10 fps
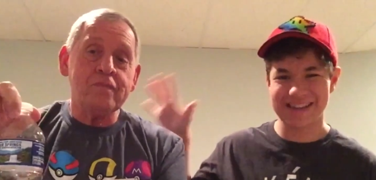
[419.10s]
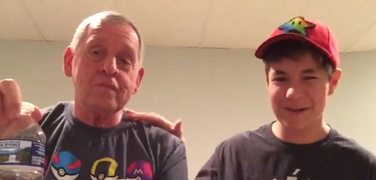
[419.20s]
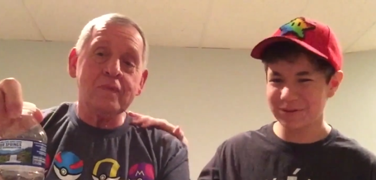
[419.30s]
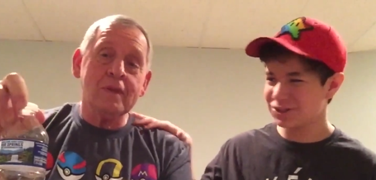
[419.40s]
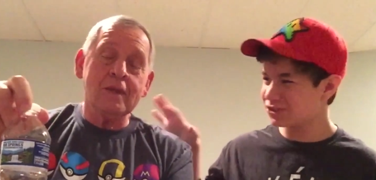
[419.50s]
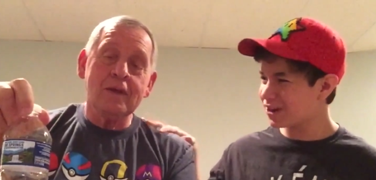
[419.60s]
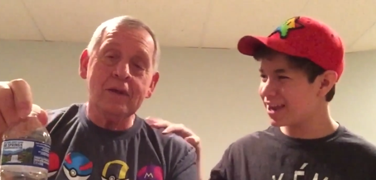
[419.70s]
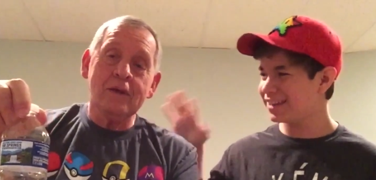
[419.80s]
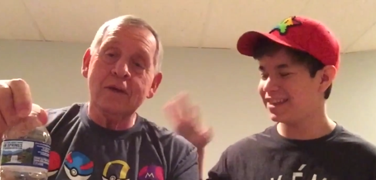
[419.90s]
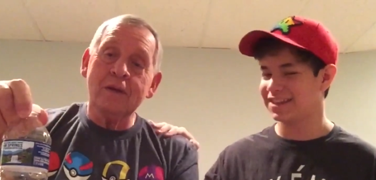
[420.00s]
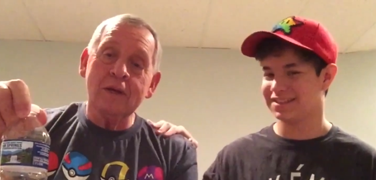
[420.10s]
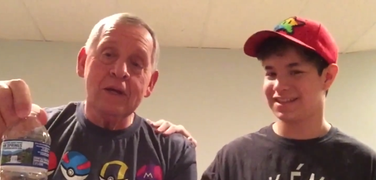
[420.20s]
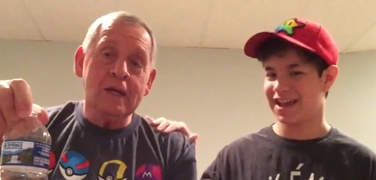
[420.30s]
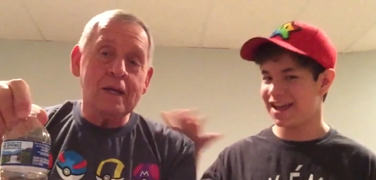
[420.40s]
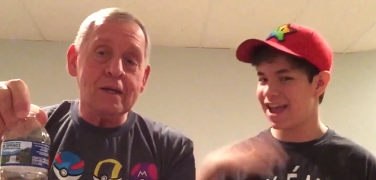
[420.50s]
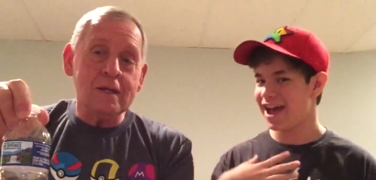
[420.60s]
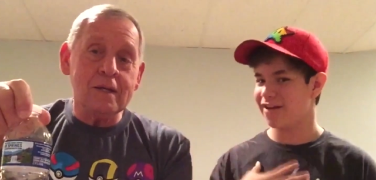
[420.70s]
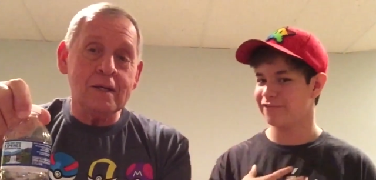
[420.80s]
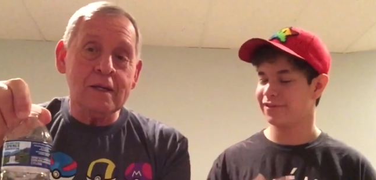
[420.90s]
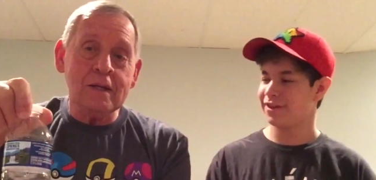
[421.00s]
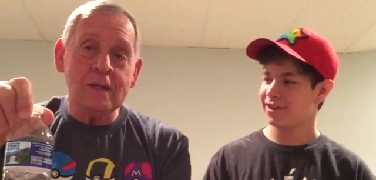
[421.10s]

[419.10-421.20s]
Speaker 1: never tried this. I have.